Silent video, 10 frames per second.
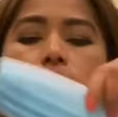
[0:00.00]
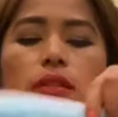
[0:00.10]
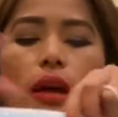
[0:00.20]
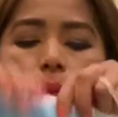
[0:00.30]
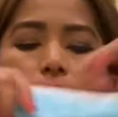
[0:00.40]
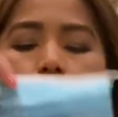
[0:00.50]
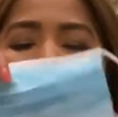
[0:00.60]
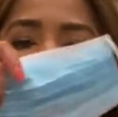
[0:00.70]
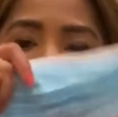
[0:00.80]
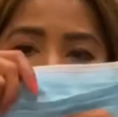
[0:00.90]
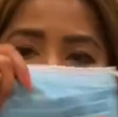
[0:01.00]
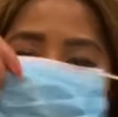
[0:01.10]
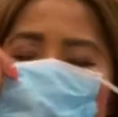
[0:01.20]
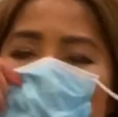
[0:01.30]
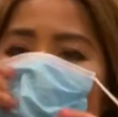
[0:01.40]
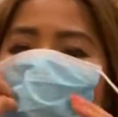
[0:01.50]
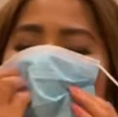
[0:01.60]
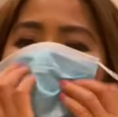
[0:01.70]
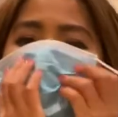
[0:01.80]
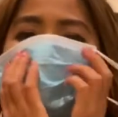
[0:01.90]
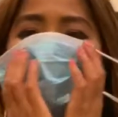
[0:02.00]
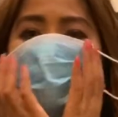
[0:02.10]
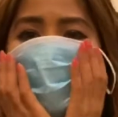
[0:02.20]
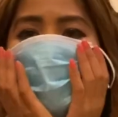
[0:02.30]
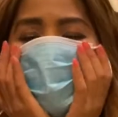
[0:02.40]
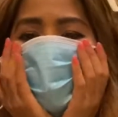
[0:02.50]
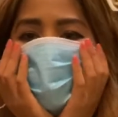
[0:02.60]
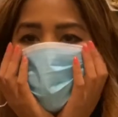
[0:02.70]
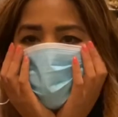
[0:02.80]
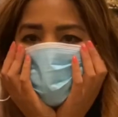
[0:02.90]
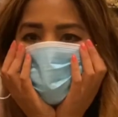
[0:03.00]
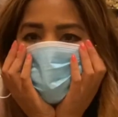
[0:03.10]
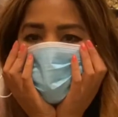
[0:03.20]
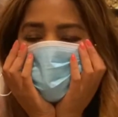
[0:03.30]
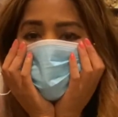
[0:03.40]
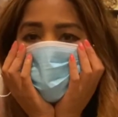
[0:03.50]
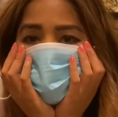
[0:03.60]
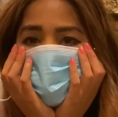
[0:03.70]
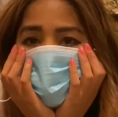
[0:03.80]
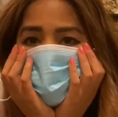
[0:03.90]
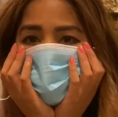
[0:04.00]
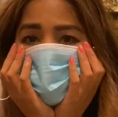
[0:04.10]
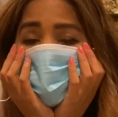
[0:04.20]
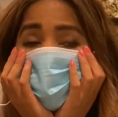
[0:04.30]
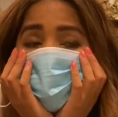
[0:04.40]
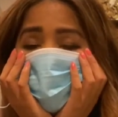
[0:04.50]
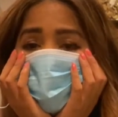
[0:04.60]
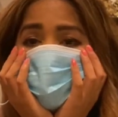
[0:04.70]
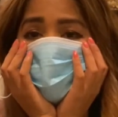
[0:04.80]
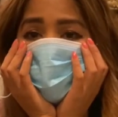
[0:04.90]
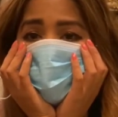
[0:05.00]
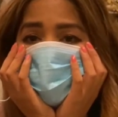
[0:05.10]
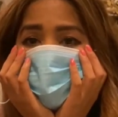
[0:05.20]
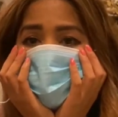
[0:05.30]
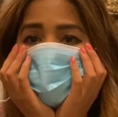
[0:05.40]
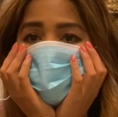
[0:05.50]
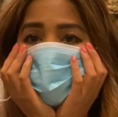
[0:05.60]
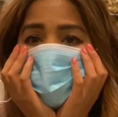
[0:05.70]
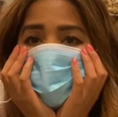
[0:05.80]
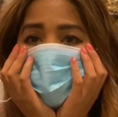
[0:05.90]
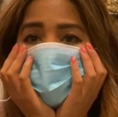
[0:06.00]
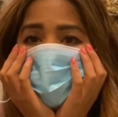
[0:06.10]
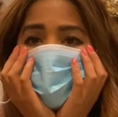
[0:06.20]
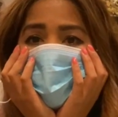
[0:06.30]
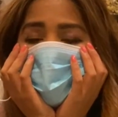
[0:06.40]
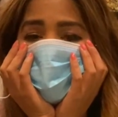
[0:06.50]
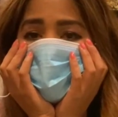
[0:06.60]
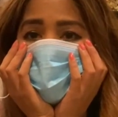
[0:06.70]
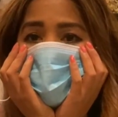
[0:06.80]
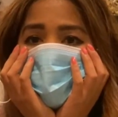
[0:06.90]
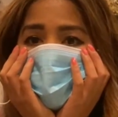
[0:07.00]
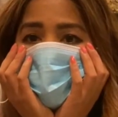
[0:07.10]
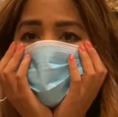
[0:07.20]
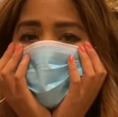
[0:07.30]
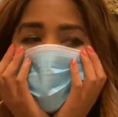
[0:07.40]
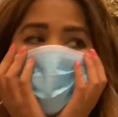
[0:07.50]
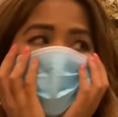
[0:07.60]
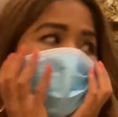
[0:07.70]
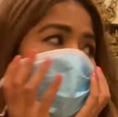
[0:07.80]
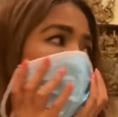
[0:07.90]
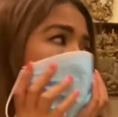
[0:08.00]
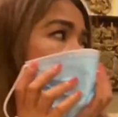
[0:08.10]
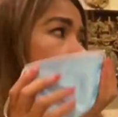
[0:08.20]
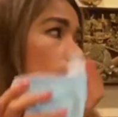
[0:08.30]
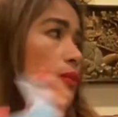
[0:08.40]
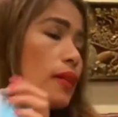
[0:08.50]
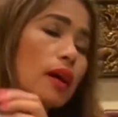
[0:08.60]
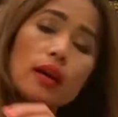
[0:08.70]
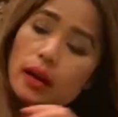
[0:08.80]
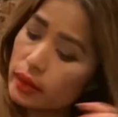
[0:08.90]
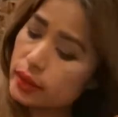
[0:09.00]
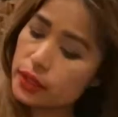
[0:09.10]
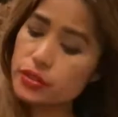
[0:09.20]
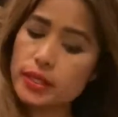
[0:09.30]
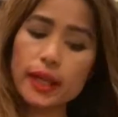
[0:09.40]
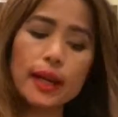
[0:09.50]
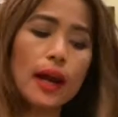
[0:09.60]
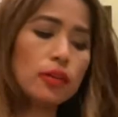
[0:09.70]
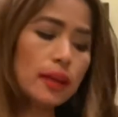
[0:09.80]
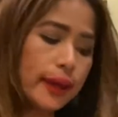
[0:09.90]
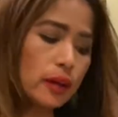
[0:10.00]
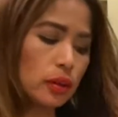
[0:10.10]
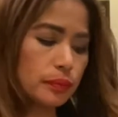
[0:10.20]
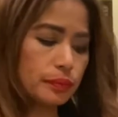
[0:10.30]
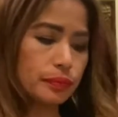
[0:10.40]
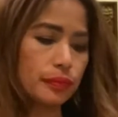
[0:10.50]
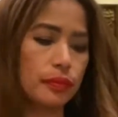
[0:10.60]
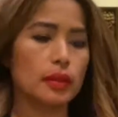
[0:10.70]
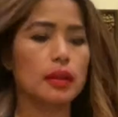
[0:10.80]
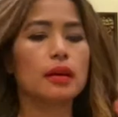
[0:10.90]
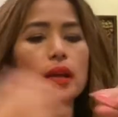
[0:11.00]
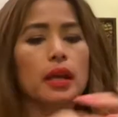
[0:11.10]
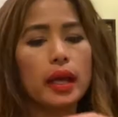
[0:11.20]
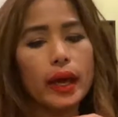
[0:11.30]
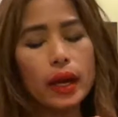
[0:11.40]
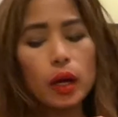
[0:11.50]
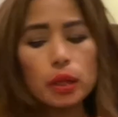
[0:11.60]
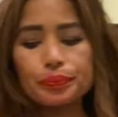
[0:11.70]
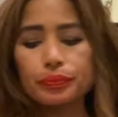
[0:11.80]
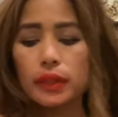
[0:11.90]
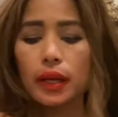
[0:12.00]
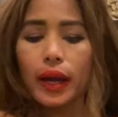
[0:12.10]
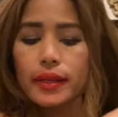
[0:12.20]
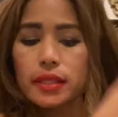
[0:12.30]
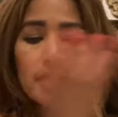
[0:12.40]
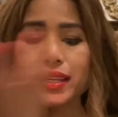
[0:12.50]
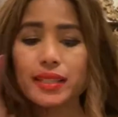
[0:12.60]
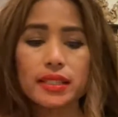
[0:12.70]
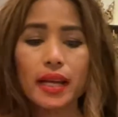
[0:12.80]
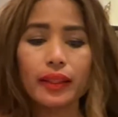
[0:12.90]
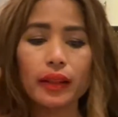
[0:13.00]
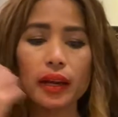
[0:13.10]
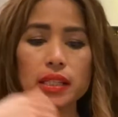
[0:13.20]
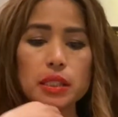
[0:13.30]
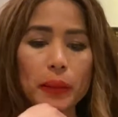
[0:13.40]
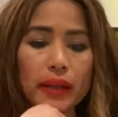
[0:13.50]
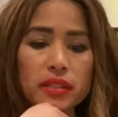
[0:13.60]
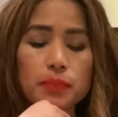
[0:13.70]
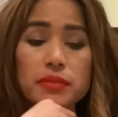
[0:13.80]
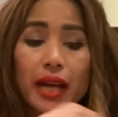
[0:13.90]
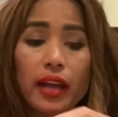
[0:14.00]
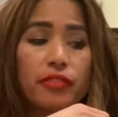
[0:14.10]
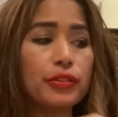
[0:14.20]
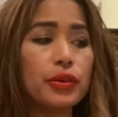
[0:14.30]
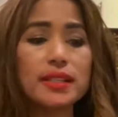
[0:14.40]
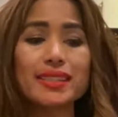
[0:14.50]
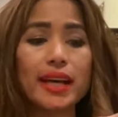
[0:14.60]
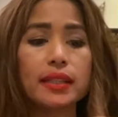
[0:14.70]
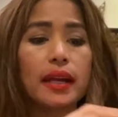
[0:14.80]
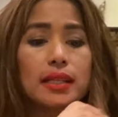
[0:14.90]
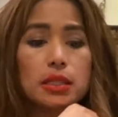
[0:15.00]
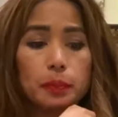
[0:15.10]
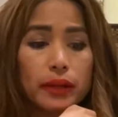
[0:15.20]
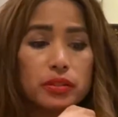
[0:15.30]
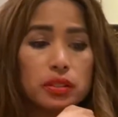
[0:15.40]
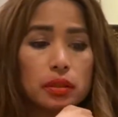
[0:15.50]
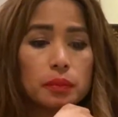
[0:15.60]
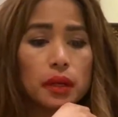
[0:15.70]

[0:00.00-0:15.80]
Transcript: it's coming out. But anyway, you have to wear a mask before you come in. And in a restaurant in Vegas, if you come in, you just have to wear a mask. And then you take it out later. And um, guys, it, it's not that expensive. Thai food is not that expensive.